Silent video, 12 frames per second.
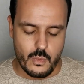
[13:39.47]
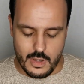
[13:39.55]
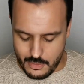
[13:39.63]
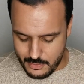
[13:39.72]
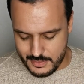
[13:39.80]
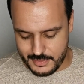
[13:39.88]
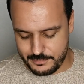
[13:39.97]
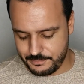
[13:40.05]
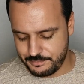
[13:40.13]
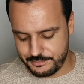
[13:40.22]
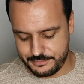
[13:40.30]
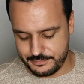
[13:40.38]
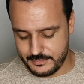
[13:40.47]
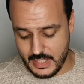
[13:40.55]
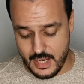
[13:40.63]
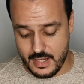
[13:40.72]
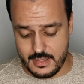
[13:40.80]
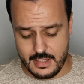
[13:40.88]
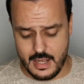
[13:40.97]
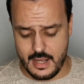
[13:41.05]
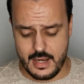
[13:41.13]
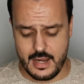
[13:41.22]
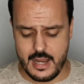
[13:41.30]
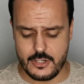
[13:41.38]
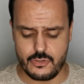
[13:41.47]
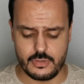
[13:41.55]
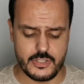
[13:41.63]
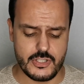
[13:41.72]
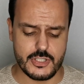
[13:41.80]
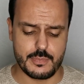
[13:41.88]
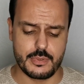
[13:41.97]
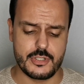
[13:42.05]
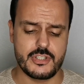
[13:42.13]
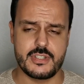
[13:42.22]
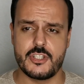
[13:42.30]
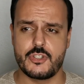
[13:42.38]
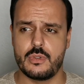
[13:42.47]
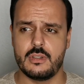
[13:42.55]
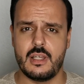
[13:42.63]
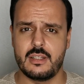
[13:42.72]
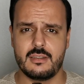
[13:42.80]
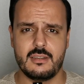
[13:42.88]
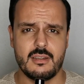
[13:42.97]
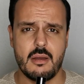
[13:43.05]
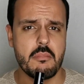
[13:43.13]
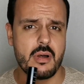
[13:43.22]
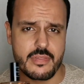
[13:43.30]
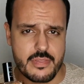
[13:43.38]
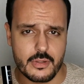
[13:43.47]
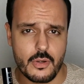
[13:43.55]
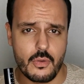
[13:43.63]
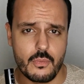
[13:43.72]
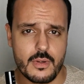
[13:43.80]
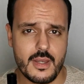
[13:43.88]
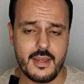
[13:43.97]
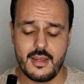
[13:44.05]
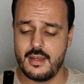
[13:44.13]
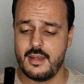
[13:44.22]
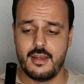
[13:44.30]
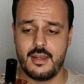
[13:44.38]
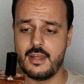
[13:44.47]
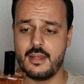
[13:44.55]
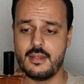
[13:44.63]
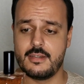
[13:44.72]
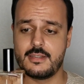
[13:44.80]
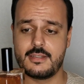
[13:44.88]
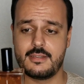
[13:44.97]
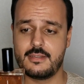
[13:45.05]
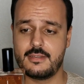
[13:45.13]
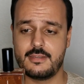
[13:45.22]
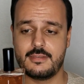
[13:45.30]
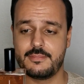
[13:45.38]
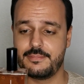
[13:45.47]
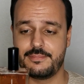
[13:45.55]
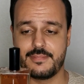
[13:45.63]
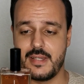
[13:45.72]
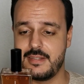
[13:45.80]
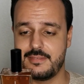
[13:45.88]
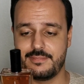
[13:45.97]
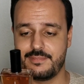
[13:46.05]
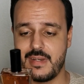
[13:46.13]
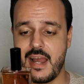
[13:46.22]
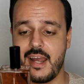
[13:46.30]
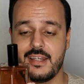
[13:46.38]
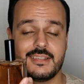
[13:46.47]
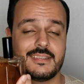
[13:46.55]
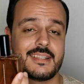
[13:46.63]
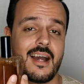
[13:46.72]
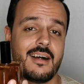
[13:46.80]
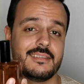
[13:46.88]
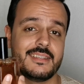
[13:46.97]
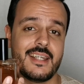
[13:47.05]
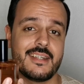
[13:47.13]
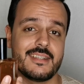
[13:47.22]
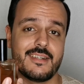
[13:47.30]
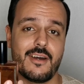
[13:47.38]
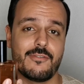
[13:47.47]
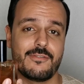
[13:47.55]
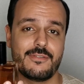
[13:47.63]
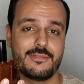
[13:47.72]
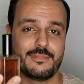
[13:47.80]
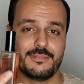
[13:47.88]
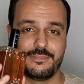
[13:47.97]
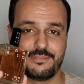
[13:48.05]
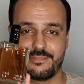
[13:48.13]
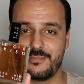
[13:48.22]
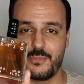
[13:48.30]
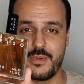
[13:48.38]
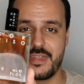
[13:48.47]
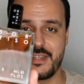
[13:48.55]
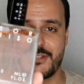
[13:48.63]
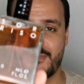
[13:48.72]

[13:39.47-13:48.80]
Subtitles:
Wow. And I actually just purchased this one like a month ago. And man, I can't get enough with